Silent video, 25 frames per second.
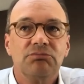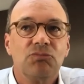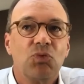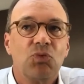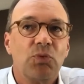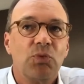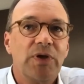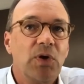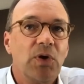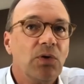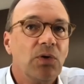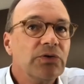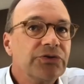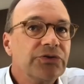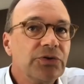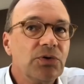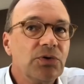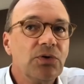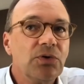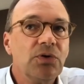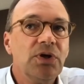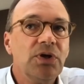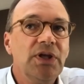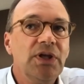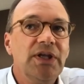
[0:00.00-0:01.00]
We
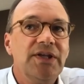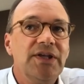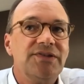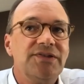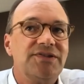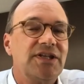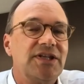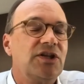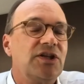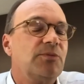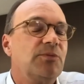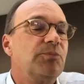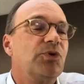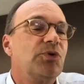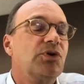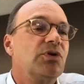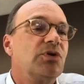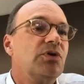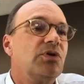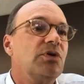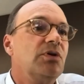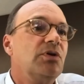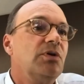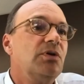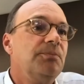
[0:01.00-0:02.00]
also set up
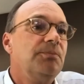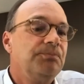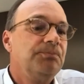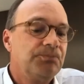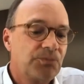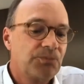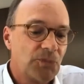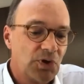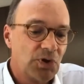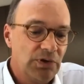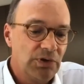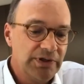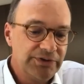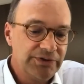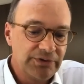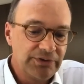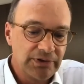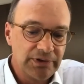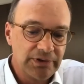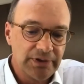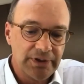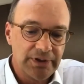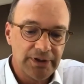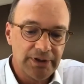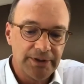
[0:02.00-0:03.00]
a
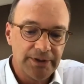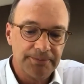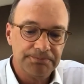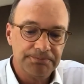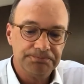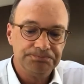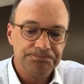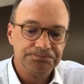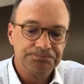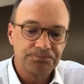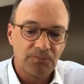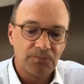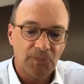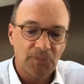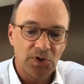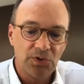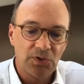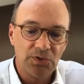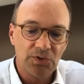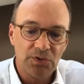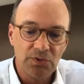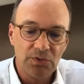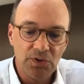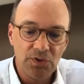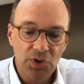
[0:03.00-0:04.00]
little
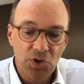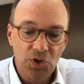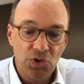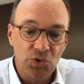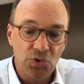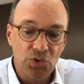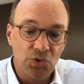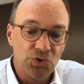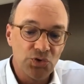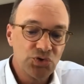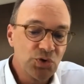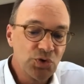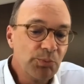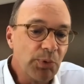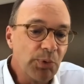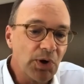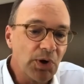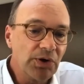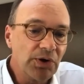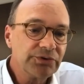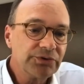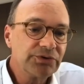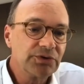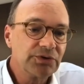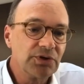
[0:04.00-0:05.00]

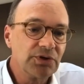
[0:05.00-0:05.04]
support